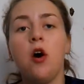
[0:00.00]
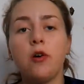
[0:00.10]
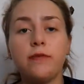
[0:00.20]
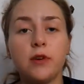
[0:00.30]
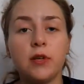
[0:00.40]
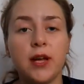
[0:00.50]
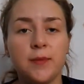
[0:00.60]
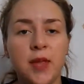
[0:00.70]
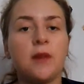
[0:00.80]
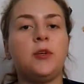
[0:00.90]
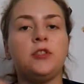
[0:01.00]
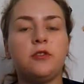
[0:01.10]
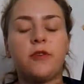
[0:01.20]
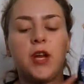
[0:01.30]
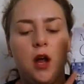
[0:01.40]
or if you're like me and want
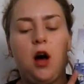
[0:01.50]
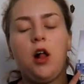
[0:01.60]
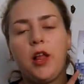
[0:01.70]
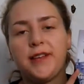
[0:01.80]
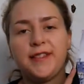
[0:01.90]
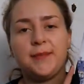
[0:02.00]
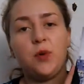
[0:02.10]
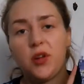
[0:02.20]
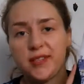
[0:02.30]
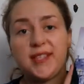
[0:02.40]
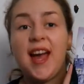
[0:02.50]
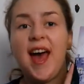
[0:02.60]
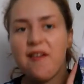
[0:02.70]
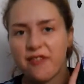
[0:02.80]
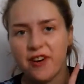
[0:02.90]
to read all his books
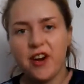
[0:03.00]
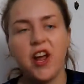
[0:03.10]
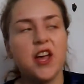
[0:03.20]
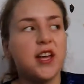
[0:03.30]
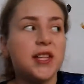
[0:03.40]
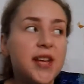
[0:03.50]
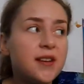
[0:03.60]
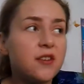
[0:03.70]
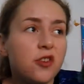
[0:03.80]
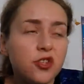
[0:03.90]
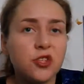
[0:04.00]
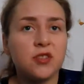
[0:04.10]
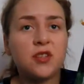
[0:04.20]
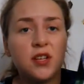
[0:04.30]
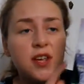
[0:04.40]
ever, then you
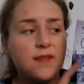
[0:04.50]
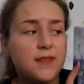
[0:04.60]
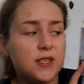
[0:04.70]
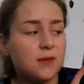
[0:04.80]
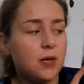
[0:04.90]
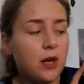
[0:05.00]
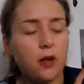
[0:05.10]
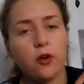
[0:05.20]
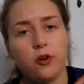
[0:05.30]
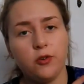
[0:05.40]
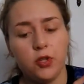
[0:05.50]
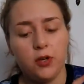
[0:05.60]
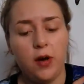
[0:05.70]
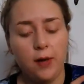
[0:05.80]
should give this one a go though.